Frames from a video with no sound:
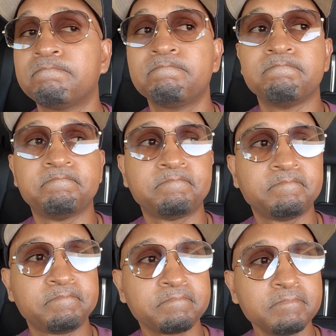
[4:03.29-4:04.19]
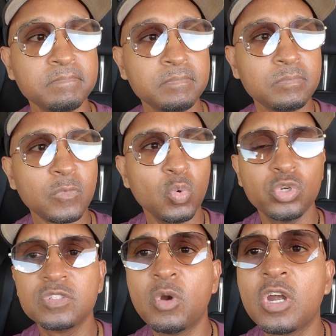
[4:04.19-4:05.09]

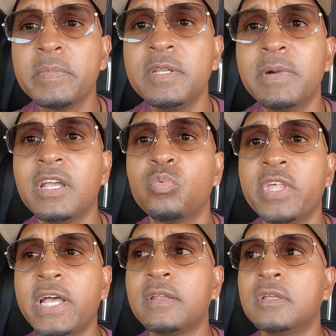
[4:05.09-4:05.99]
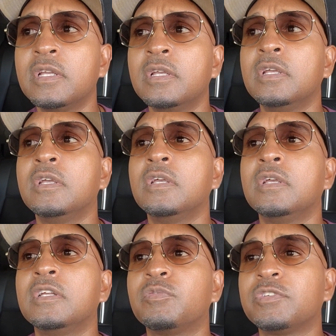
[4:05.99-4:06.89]
What does Mark mean by that?
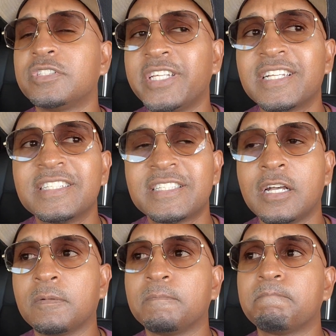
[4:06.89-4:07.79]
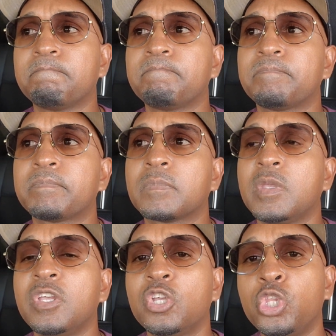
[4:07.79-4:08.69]
Check this out.
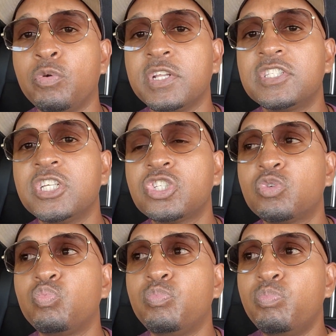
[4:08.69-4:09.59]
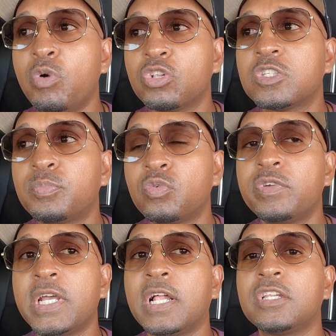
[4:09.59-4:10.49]
There exist multiple
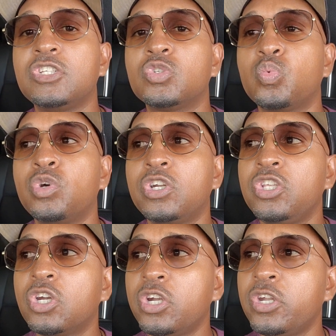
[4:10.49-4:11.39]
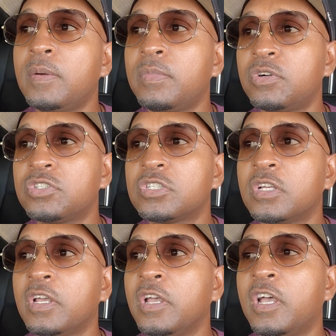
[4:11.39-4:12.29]
realities where your numbers
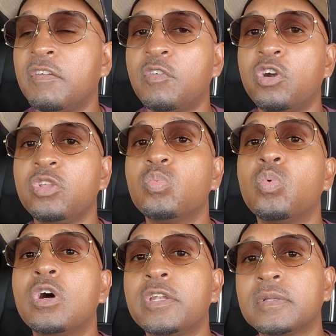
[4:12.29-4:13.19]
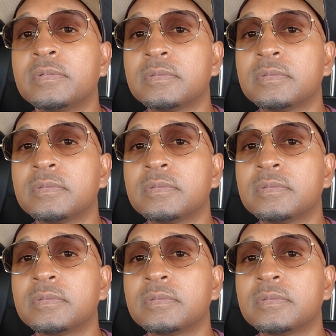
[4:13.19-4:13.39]
have already won.